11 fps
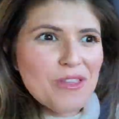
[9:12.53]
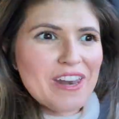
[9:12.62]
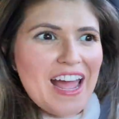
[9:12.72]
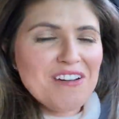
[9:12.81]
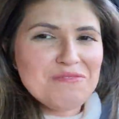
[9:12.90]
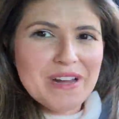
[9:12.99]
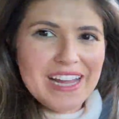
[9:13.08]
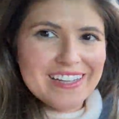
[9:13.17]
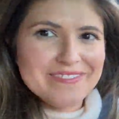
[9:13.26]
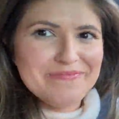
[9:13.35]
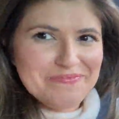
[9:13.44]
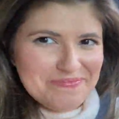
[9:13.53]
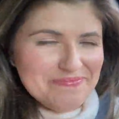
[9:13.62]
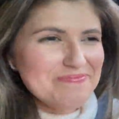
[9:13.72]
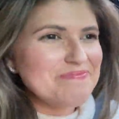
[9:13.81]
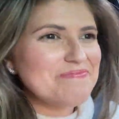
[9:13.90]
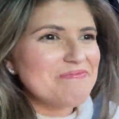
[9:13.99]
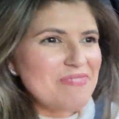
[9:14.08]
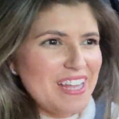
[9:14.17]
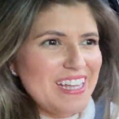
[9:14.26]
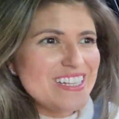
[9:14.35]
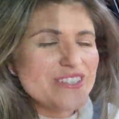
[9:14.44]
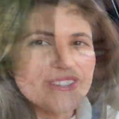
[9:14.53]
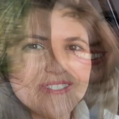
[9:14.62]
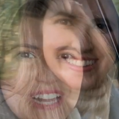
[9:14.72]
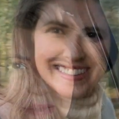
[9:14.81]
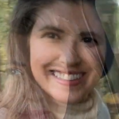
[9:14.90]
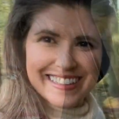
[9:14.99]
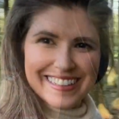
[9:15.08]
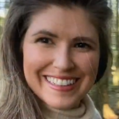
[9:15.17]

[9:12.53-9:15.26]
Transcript: than halfway. So very proud.